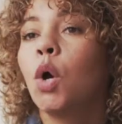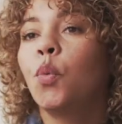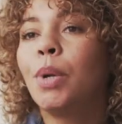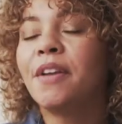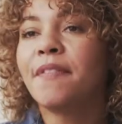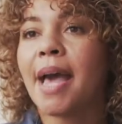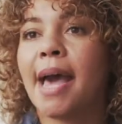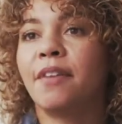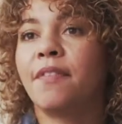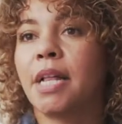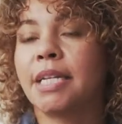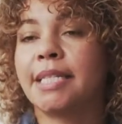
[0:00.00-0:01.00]
We have
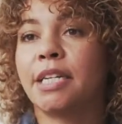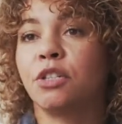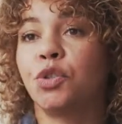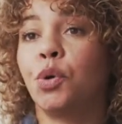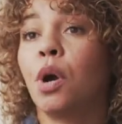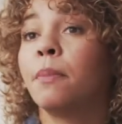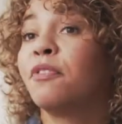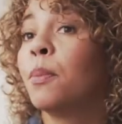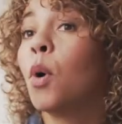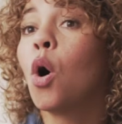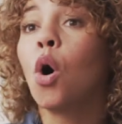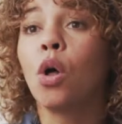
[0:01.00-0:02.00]
had volunteers who come
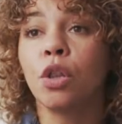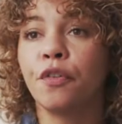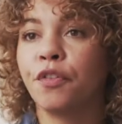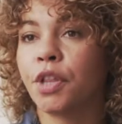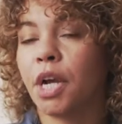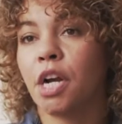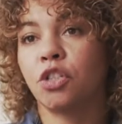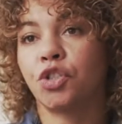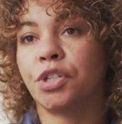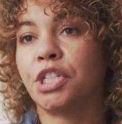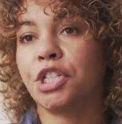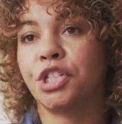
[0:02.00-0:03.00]
from all over the
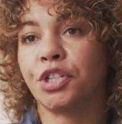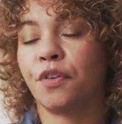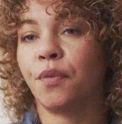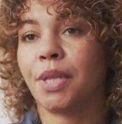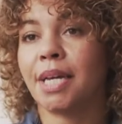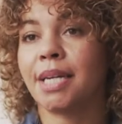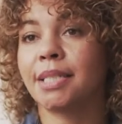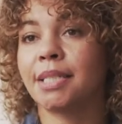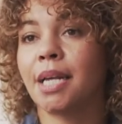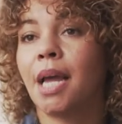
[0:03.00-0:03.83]
country to serve with us.